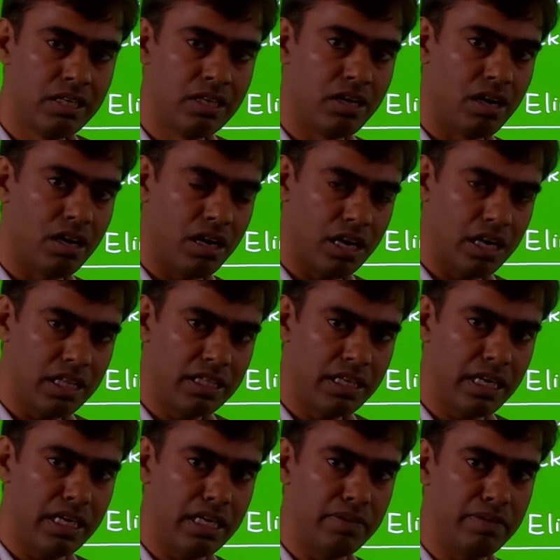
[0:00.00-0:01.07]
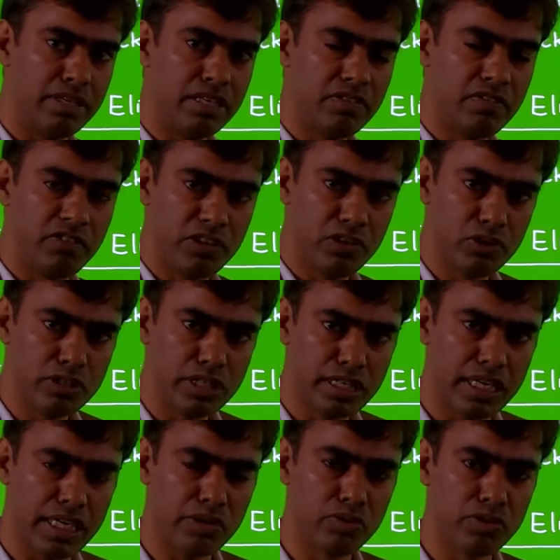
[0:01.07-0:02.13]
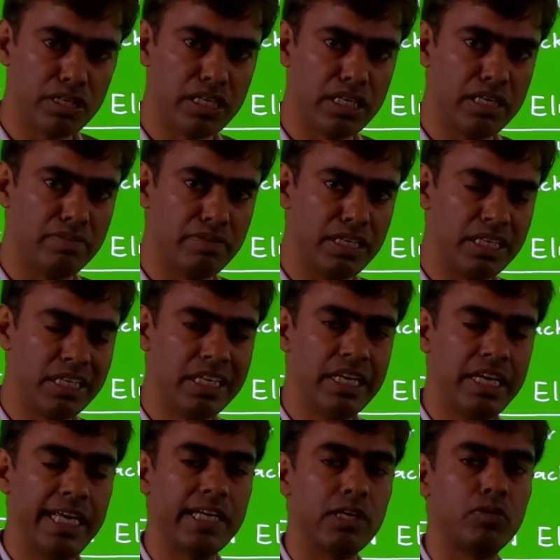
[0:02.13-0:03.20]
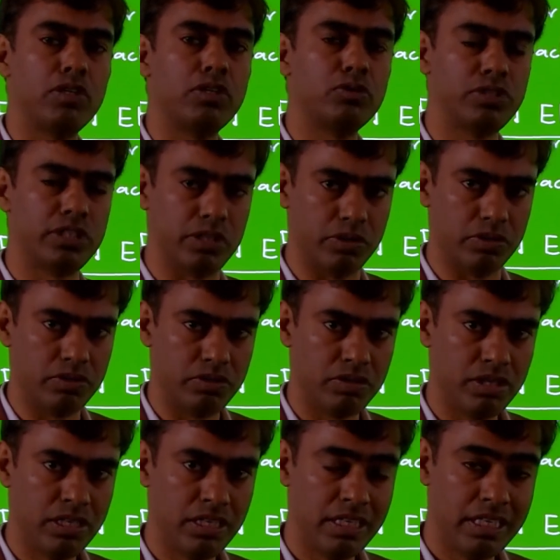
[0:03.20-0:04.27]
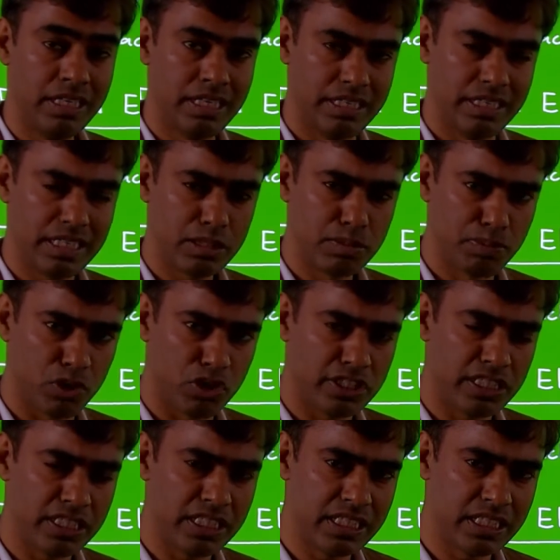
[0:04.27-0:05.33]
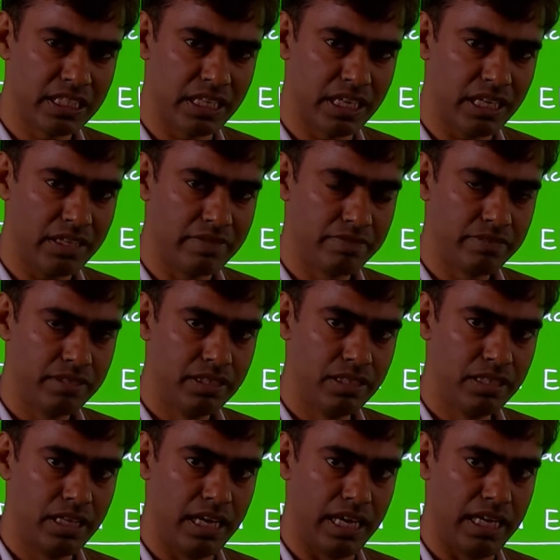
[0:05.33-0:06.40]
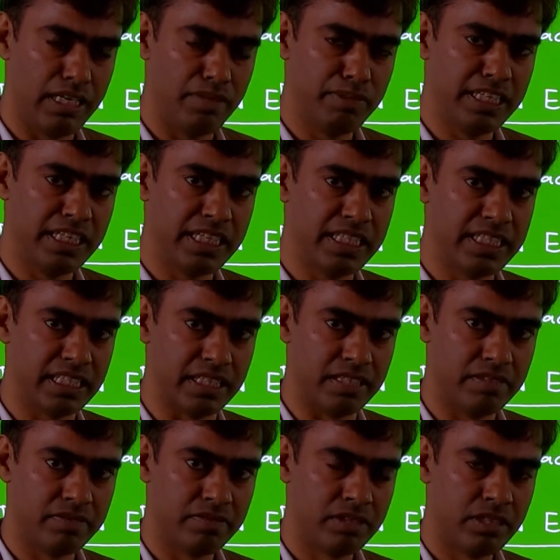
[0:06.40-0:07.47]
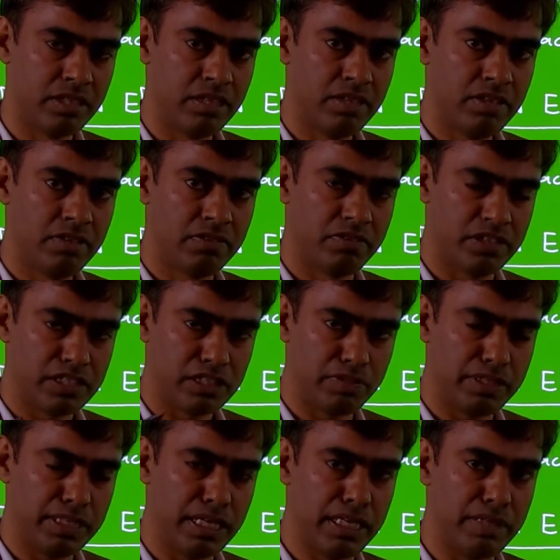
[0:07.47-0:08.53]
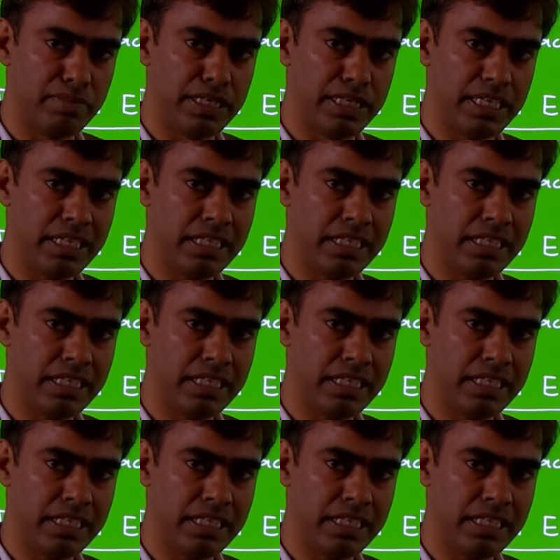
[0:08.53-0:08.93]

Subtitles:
all the element below the diagonal element equal to 0. This process is called elimination. First we eliminate